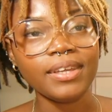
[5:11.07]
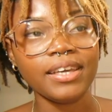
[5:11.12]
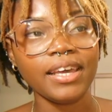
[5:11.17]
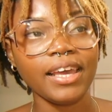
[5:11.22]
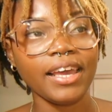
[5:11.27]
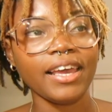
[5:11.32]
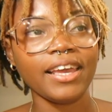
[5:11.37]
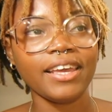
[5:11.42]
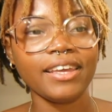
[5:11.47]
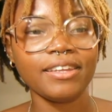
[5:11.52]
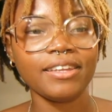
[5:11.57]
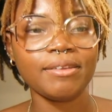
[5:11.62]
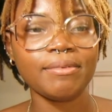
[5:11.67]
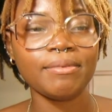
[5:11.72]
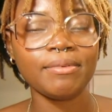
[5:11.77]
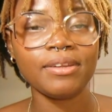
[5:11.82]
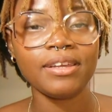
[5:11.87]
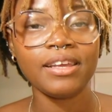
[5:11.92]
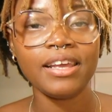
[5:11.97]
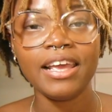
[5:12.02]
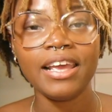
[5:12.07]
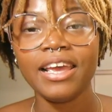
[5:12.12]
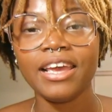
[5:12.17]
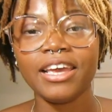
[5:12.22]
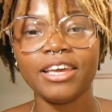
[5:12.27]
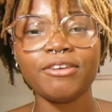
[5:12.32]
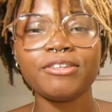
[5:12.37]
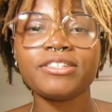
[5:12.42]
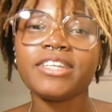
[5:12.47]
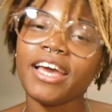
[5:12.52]
and
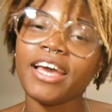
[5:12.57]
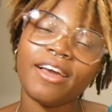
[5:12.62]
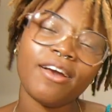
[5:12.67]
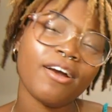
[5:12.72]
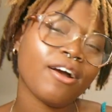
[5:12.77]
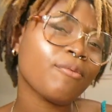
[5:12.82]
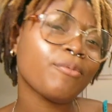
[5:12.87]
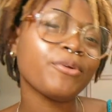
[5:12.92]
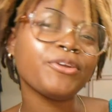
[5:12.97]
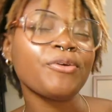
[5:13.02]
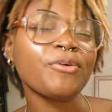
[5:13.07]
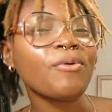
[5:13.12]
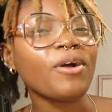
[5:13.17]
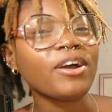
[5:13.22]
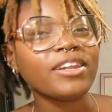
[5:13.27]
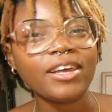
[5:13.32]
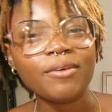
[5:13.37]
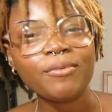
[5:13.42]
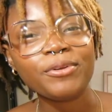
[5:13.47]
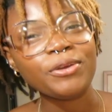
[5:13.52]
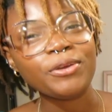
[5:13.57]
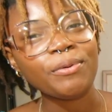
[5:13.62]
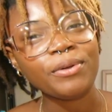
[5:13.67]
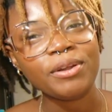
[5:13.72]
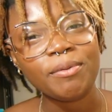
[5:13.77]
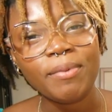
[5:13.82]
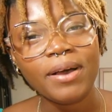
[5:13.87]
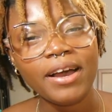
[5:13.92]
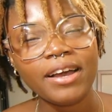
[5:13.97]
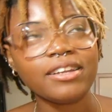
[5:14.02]
he was like, What do you want? Like, what do you want
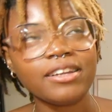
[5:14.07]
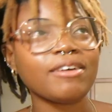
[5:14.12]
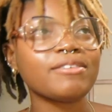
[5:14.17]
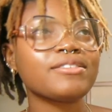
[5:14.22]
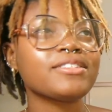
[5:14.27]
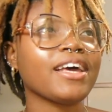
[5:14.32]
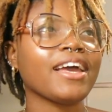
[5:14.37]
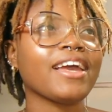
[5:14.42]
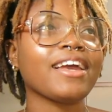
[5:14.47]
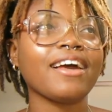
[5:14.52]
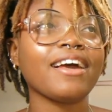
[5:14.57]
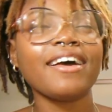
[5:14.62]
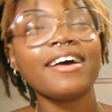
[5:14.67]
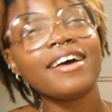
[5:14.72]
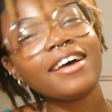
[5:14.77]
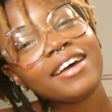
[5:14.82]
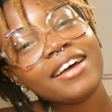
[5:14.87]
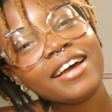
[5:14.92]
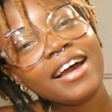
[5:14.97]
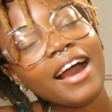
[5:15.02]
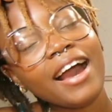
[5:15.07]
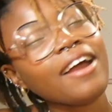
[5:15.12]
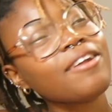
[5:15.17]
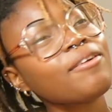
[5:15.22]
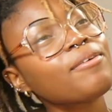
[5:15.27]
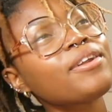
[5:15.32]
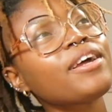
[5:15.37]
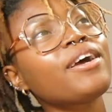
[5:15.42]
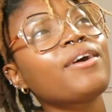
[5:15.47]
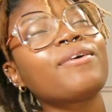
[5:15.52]
to buy? And I was like, Uh, I
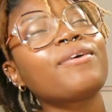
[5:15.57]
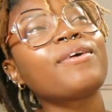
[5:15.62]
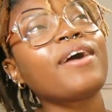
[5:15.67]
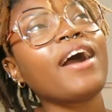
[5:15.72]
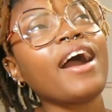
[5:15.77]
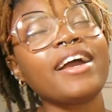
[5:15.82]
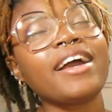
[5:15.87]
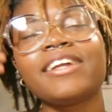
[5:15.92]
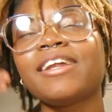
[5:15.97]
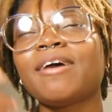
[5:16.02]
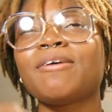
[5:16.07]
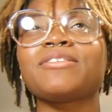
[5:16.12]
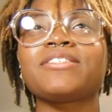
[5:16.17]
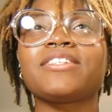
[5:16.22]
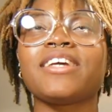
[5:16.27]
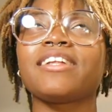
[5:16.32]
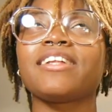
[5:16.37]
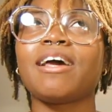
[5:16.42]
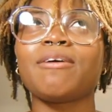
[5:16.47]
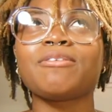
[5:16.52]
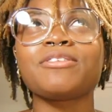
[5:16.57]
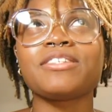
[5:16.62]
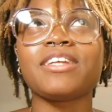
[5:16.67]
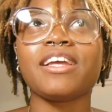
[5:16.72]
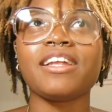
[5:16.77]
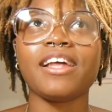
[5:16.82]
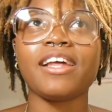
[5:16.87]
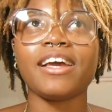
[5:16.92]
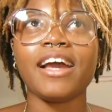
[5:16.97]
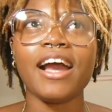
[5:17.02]
don't know. And I was saying, I was
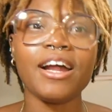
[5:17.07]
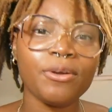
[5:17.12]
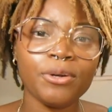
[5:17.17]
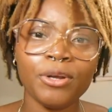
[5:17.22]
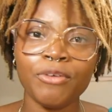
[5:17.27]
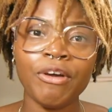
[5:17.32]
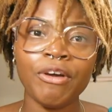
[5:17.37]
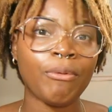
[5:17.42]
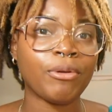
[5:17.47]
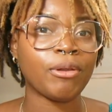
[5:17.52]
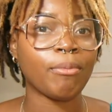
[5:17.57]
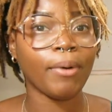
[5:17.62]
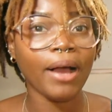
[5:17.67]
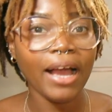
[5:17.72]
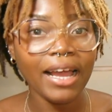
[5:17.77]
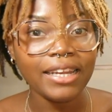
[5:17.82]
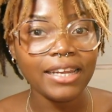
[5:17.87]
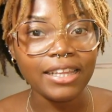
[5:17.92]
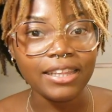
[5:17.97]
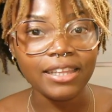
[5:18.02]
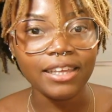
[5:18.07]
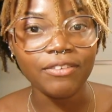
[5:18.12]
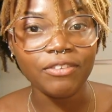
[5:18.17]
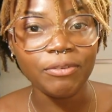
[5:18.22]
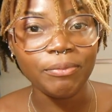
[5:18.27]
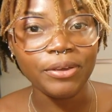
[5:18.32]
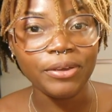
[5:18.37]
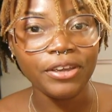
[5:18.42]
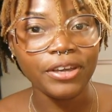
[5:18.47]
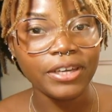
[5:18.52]
thinking, like, I don't know if I want to buy anything
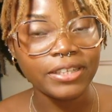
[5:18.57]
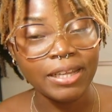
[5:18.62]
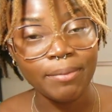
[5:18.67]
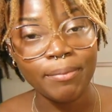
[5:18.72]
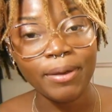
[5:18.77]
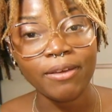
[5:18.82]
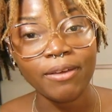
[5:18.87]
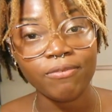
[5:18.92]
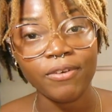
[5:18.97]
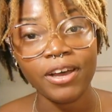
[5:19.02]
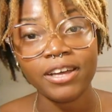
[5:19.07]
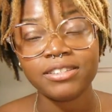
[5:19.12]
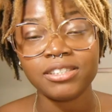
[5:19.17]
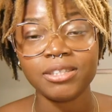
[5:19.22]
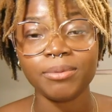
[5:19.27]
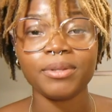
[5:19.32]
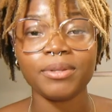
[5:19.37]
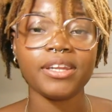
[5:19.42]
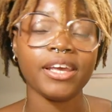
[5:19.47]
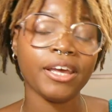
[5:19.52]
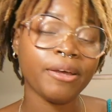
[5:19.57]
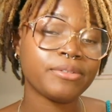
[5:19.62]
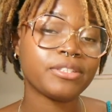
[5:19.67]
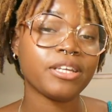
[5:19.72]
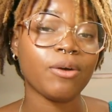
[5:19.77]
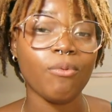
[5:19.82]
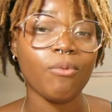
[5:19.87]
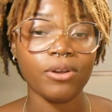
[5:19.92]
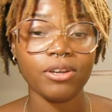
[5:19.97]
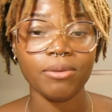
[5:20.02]
from here because I might find something else
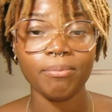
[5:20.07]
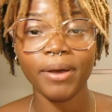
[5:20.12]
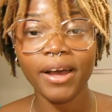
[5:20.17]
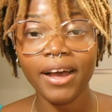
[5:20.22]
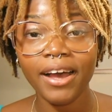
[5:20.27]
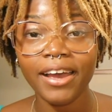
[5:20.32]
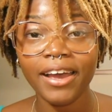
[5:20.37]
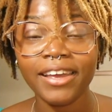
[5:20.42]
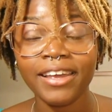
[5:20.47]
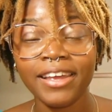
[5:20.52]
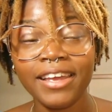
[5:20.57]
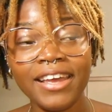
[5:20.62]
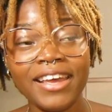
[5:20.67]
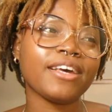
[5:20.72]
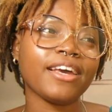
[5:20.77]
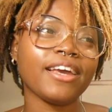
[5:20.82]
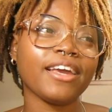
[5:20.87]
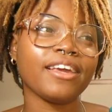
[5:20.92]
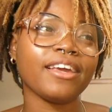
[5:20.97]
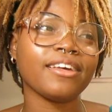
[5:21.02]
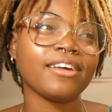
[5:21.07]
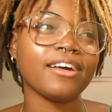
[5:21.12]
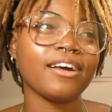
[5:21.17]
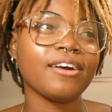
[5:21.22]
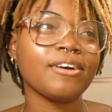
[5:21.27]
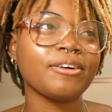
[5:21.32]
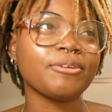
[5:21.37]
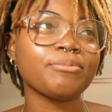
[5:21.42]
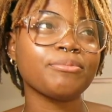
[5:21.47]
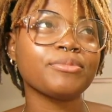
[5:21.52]
I want to buy. Like,
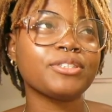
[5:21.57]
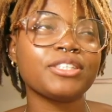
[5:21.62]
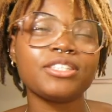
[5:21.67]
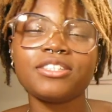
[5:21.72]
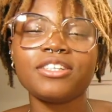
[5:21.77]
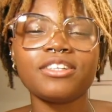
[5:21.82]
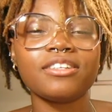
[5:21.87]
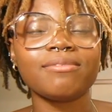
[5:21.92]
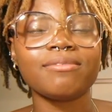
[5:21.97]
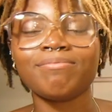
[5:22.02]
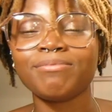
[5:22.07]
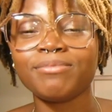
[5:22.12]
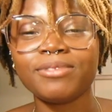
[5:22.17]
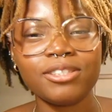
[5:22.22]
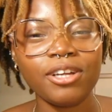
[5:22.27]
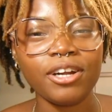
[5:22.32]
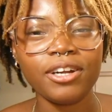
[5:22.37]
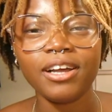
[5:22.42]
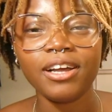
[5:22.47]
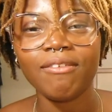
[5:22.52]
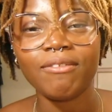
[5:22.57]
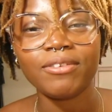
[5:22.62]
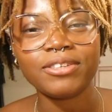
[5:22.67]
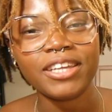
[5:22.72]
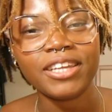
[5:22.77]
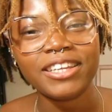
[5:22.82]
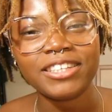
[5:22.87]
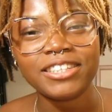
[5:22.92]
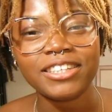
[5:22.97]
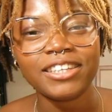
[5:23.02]
um, just to start
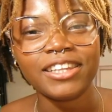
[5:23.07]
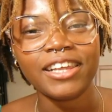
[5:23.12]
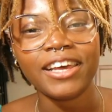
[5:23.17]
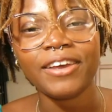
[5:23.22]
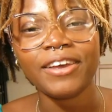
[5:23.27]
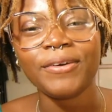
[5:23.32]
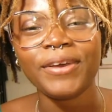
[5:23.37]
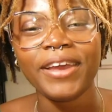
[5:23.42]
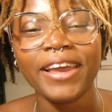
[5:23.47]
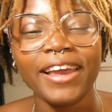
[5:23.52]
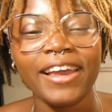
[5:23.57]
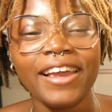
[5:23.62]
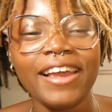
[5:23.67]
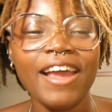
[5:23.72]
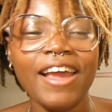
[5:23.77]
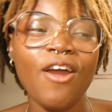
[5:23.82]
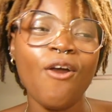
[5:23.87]
conversation, like, okay,